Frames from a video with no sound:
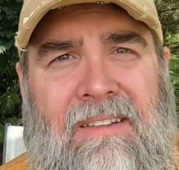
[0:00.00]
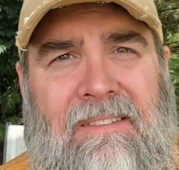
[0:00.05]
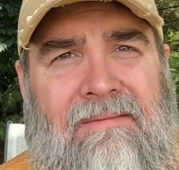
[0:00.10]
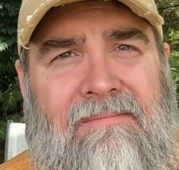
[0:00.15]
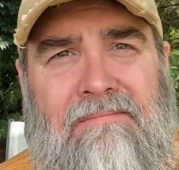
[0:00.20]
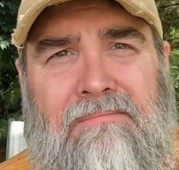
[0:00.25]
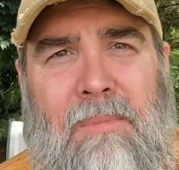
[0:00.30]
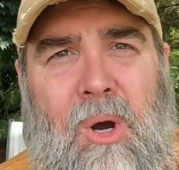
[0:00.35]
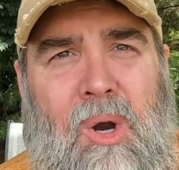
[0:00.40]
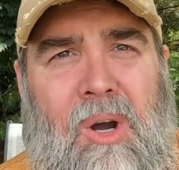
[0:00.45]

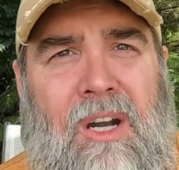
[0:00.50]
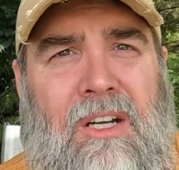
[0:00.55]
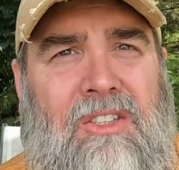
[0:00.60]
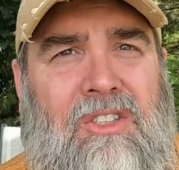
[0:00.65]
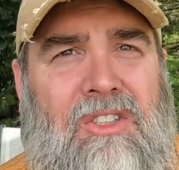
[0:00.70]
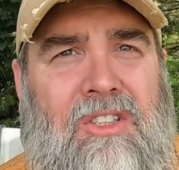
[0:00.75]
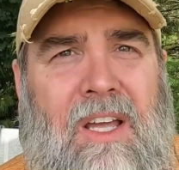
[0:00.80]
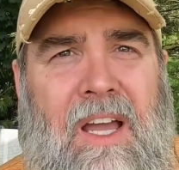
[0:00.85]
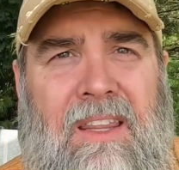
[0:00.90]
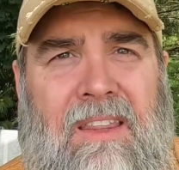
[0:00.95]
in
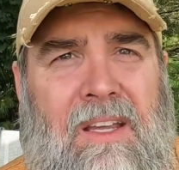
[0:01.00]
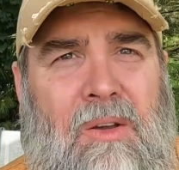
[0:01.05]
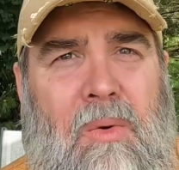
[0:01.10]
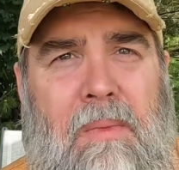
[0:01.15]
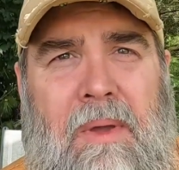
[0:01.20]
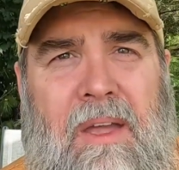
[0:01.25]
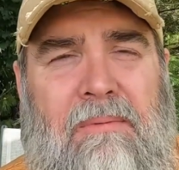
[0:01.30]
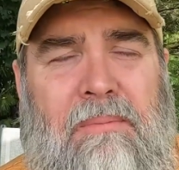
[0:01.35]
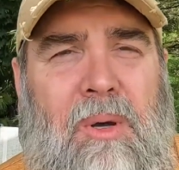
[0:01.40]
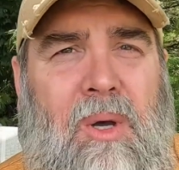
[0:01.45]
March. I think
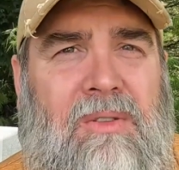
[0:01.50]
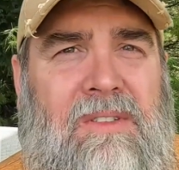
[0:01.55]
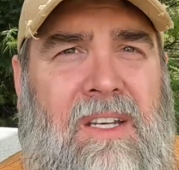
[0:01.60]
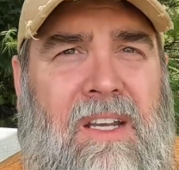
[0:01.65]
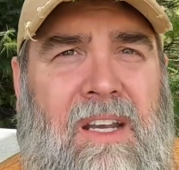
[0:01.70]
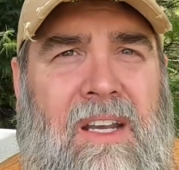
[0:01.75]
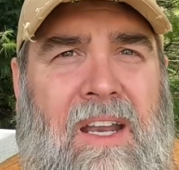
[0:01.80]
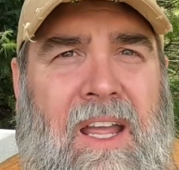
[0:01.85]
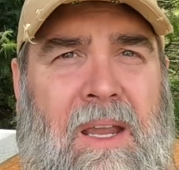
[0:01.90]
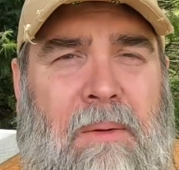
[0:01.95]
we may have
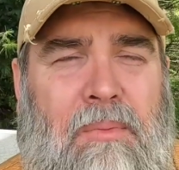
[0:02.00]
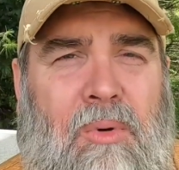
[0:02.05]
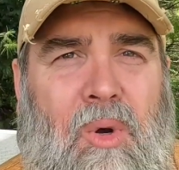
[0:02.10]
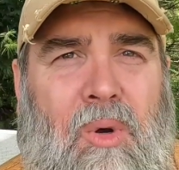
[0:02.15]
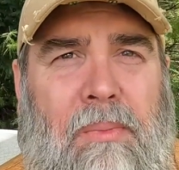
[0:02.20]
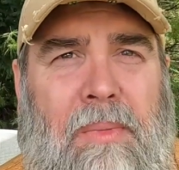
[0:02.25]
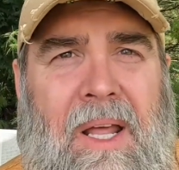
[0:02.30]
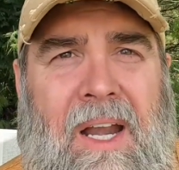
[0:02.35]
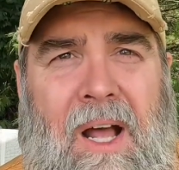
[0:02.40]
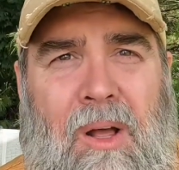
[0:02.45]
posted it in
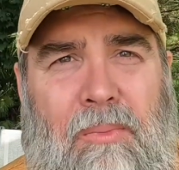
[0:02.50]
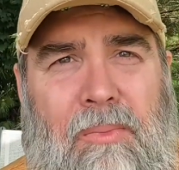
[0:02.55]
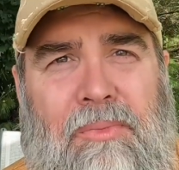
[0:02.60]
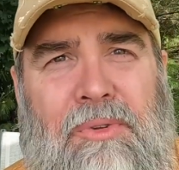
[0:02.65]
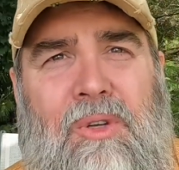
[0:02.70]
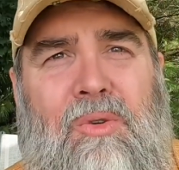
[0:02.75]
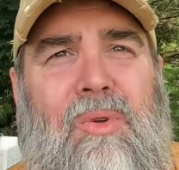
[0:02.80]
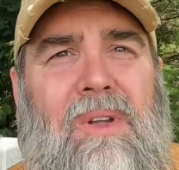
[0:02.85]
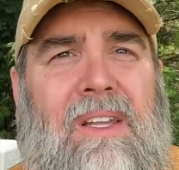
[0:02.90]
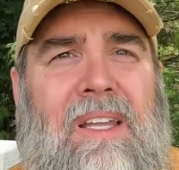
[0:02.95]
April, but I'll
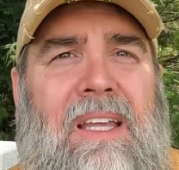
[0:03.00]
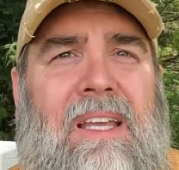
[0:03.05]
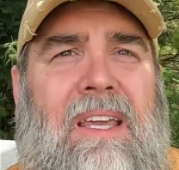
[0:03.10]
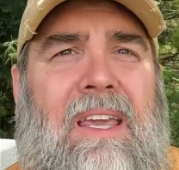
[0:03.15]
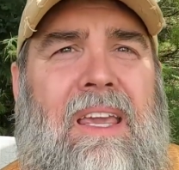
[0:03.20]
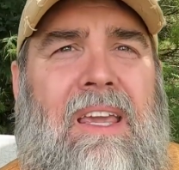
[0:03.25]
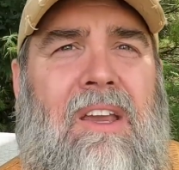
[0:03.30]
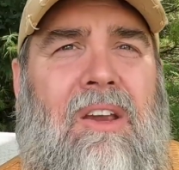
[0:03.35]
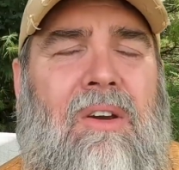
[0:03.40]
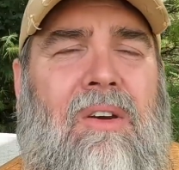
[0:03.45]
do a link
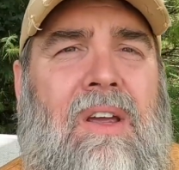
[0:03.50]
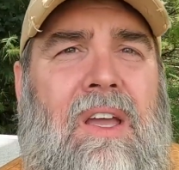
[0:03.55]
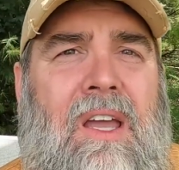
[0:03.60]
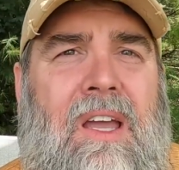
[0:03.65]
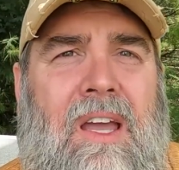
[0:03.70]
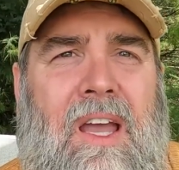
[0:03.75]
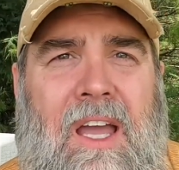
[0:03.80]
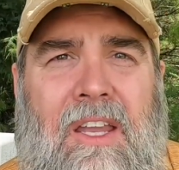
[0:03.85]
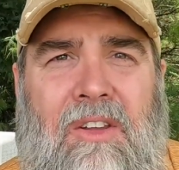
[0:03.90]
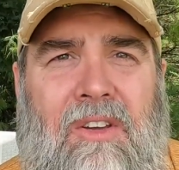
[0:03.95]
here
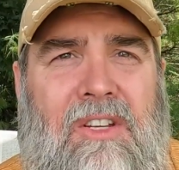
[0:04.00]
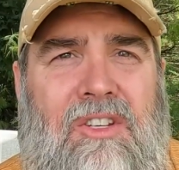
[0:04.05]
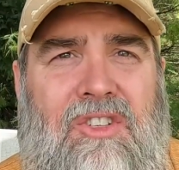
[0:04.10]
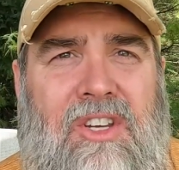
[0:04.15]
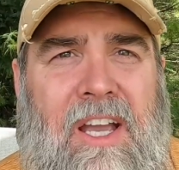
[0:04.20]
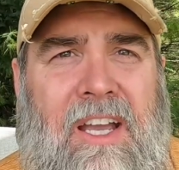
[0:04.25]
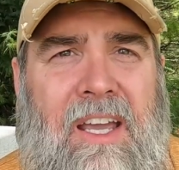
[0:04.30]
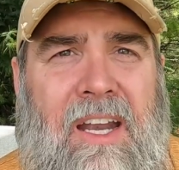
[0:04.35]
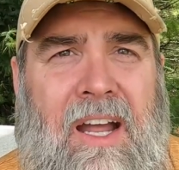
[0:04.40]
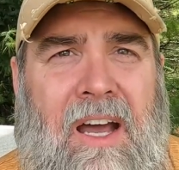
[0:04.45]
and you can
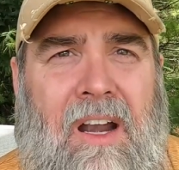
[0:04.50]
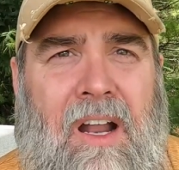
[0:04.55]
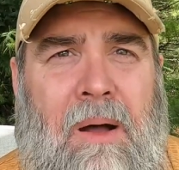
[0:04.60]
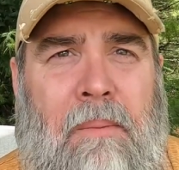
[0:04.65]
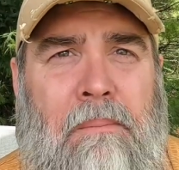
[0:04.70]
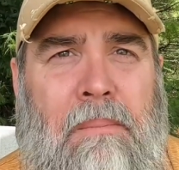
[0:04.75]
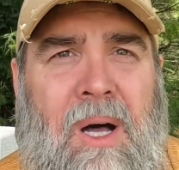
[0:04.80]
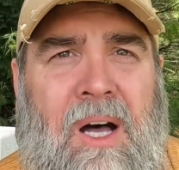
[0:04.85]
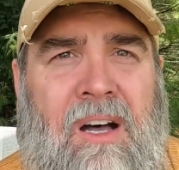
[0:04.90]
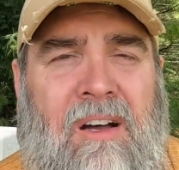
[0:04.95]
check it out
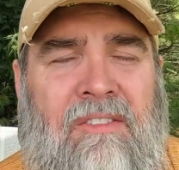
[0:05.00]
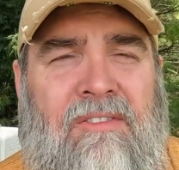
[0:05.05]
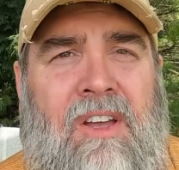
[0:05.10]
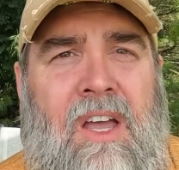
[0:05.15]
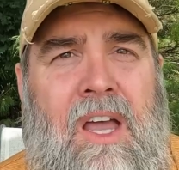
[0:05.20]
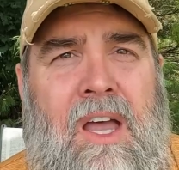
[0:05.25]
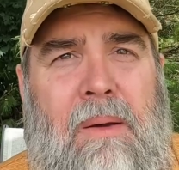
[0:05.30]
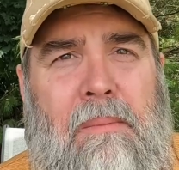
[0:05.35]
above.